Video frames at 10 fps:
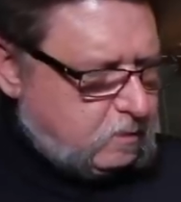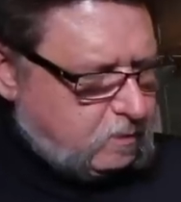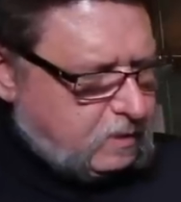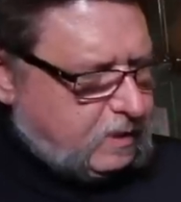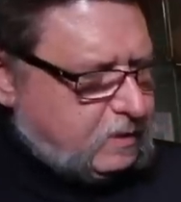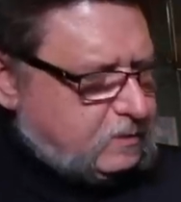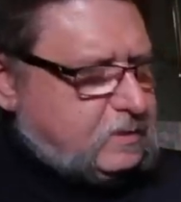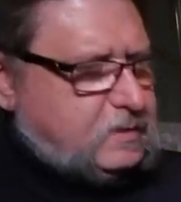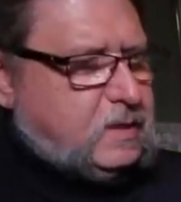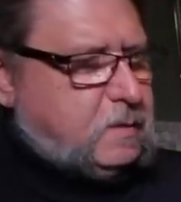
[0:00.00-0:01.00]
What
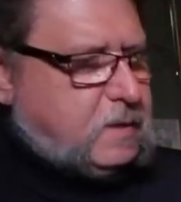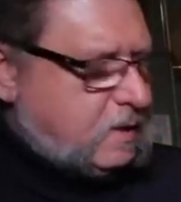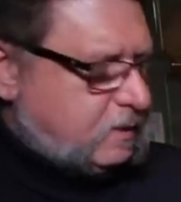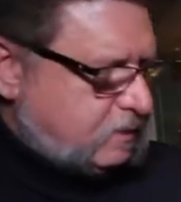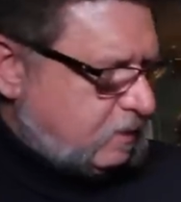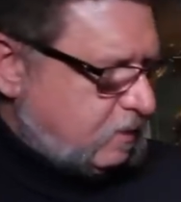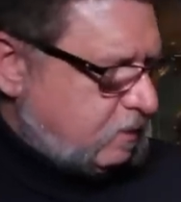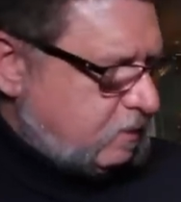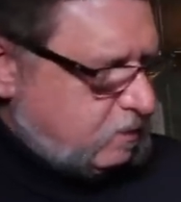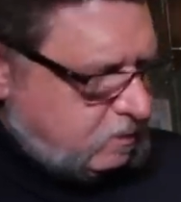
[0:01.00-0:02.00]
else is in the box
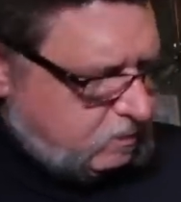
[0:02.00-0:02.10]
here?